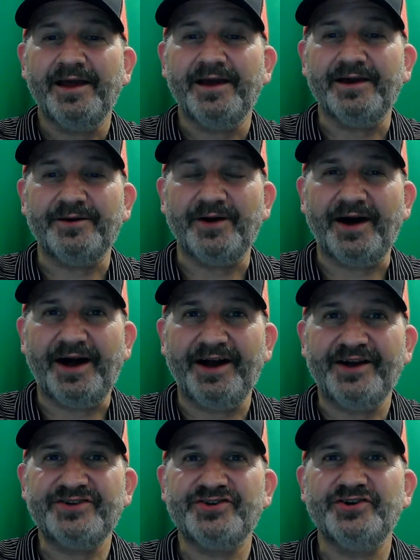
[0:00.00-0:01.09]
and
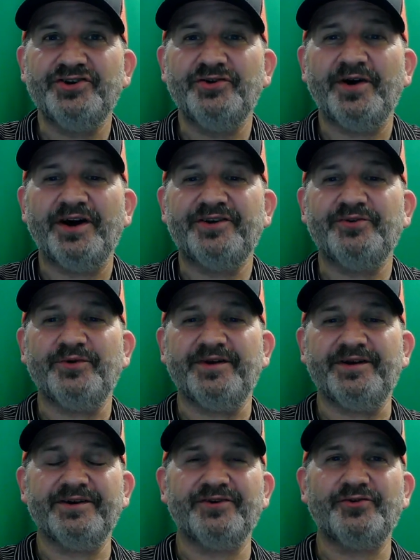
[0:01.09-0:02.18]
I show you how to
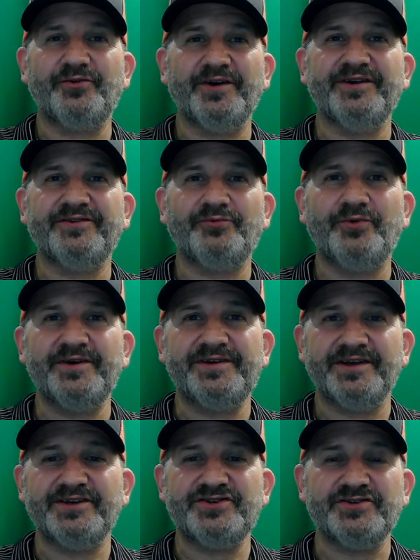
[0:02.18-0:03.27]
increase
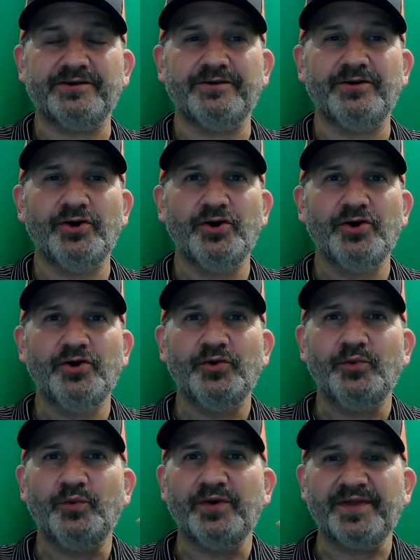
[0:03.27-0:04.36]
retention
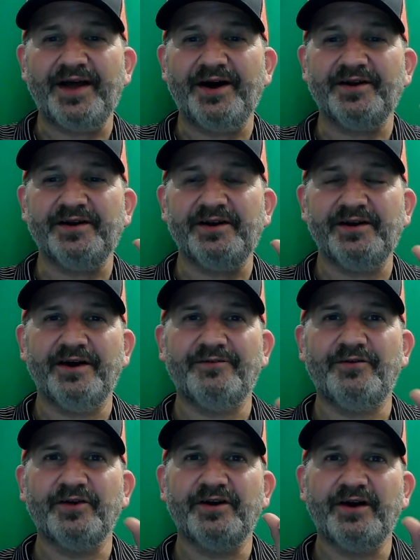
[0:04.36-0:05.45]
without
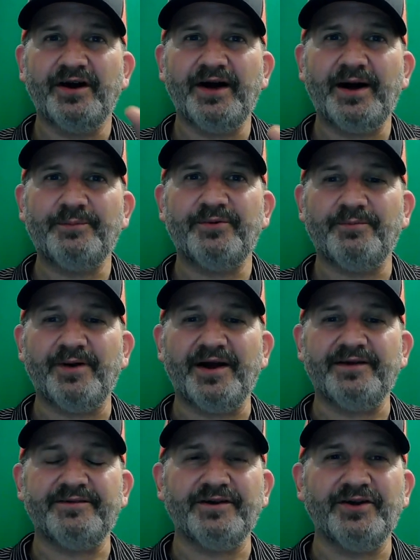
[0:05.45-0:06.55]
ever
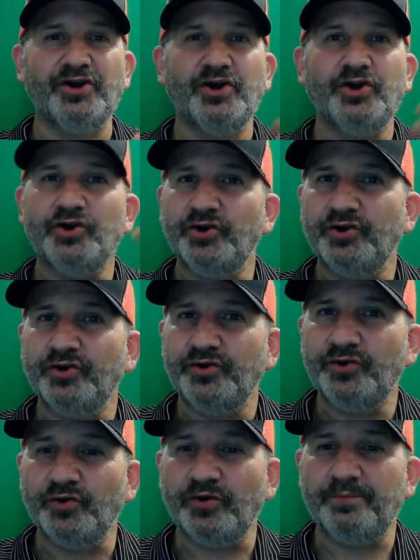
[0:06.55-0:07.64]
compromising
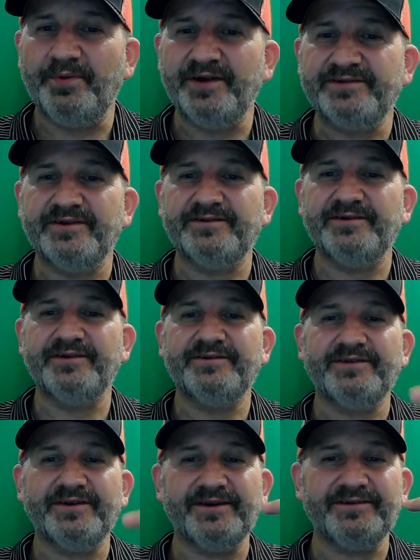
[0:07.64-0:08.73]
your
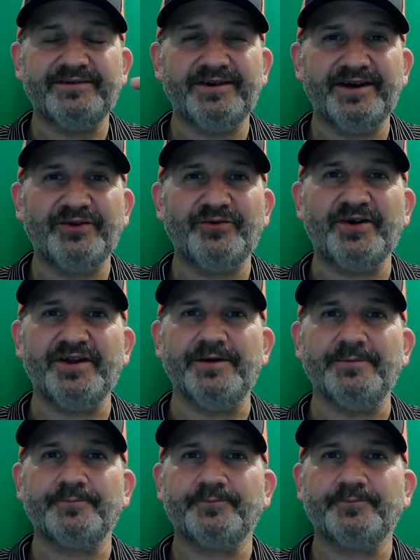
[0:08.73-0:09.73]
business's integrity.